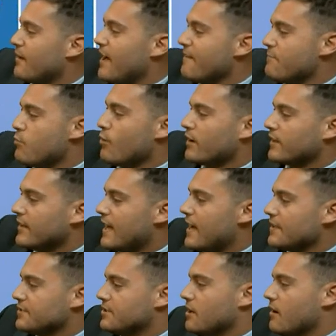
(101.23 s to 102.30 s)
We'll have more
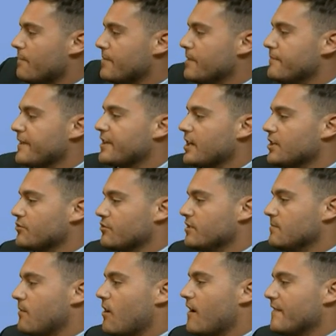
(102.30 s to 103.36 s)
clouds though up in the big
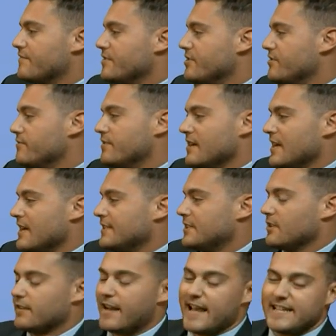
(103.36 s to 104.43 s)
country tomorrow afternoon.
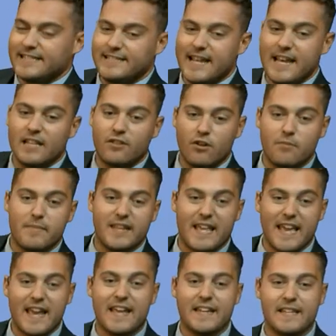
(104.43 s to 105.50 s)
Still a nice day, low to
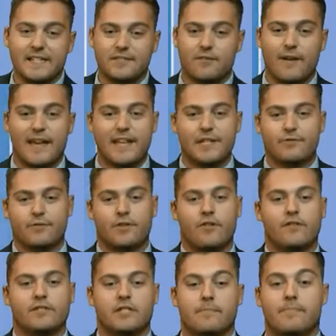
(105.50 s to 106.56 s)
mid 80s. So 80s
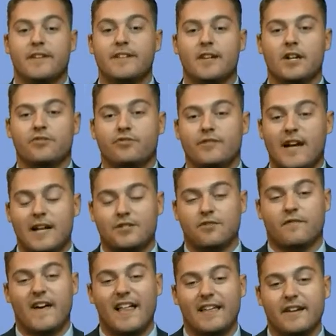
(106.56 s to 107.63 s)
returning to the big country,
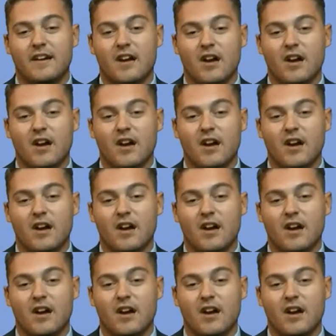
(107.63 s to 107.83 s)
Concho Valley.